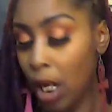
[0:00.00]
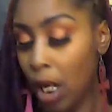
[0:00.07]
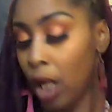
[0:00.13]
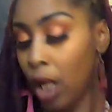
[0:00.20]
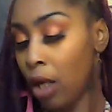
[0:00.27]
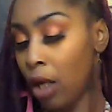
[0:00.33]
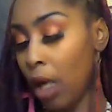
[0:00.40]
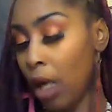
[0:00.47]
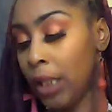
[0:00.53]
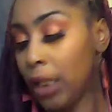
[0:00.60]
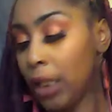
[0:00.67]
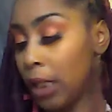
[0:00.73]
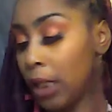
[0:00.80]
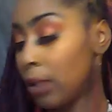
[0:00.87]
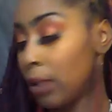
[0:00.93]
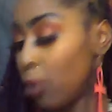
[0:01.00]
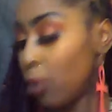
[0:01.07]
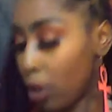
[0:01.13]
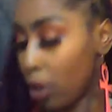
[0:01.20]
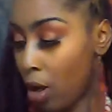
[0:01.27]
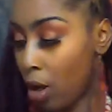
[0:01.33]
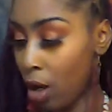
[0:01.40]
Y'all, I need to get some more
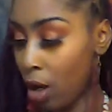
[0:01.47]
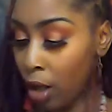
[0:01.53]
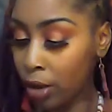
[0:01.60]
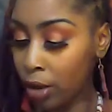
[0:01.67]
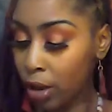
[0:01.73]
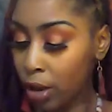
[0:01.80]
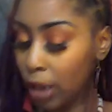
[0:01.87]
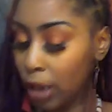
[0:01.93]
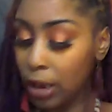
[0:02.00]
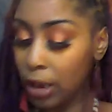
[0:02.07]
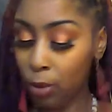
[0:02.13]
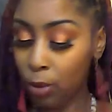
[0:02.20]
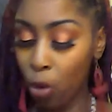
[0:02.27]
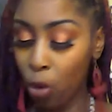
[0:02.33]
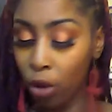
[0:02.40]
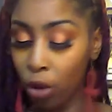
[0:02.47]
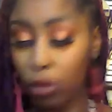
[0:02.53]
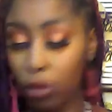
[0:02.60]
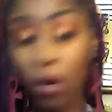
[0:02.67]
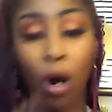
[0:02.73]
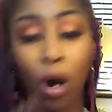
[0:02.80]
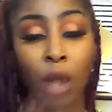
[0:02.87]
cards. I need some oracle
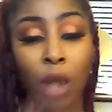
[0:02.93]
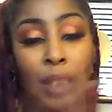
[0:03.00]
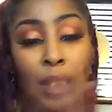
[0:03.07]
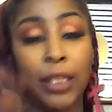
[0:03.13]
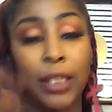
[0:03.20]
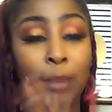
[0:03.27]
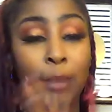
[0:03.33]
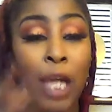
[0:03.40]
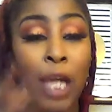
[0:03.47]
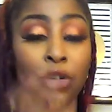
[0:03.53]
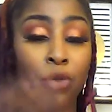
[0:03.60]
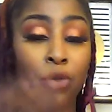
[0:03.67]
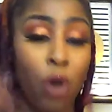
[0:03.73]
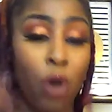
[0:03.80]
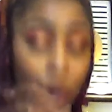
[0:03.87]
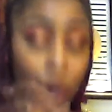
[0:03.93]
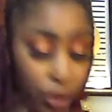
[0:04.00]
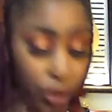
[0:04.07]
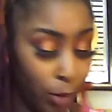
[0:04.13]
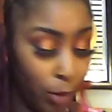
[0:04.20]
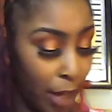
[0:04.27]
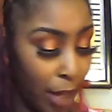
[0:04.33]
cards. I need some angel cards so
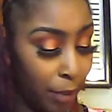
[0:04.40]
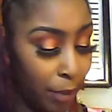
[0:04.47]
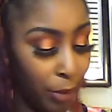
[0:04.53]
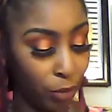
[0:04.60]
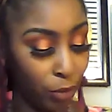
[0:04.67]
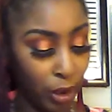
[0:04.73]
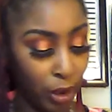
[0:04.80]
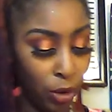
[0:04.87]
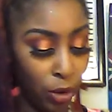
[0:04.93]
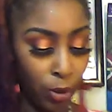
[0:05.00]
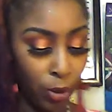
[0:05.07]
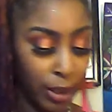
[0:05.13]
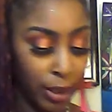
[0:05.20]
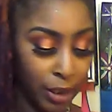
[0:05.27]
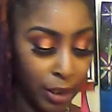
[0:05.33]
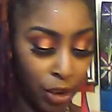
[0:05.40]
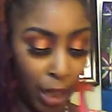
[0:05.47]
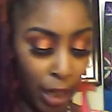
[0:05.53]
I can be really going in this thing.